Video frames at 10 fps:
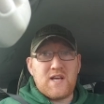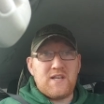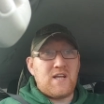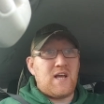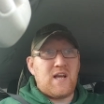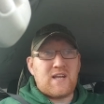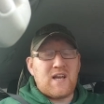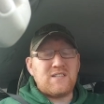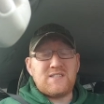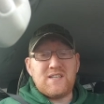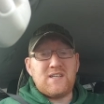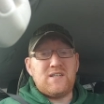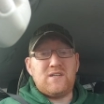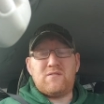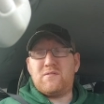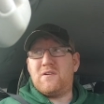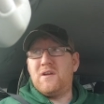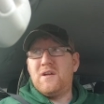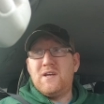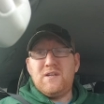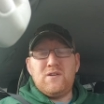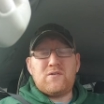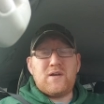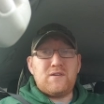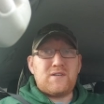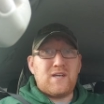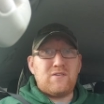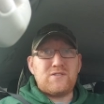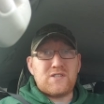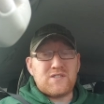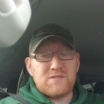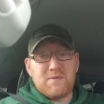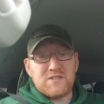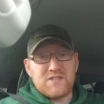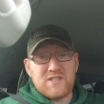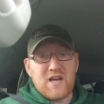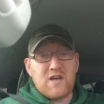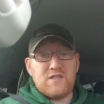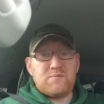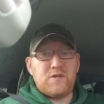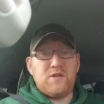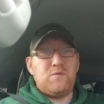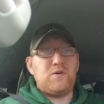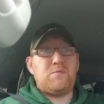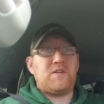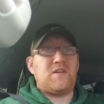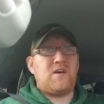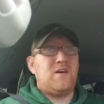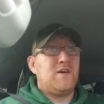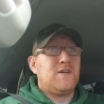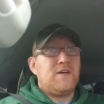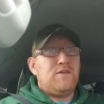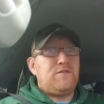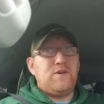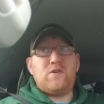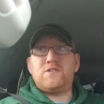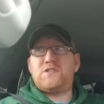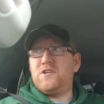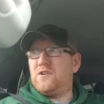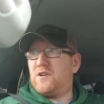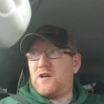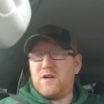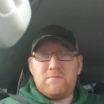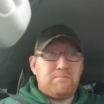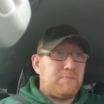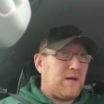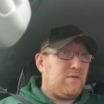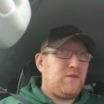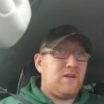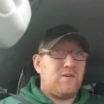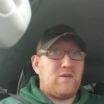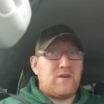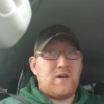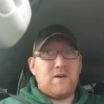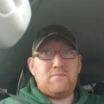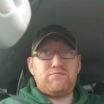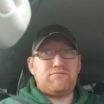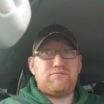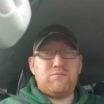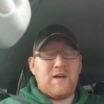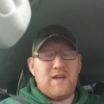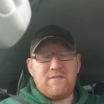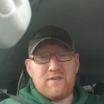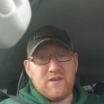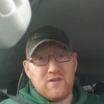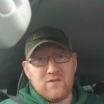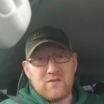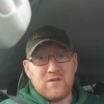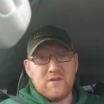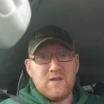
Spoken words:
And I guarantee you, you'll kill just as much as that as what you would with a Fiocchi or a Browning or a whatever, you know.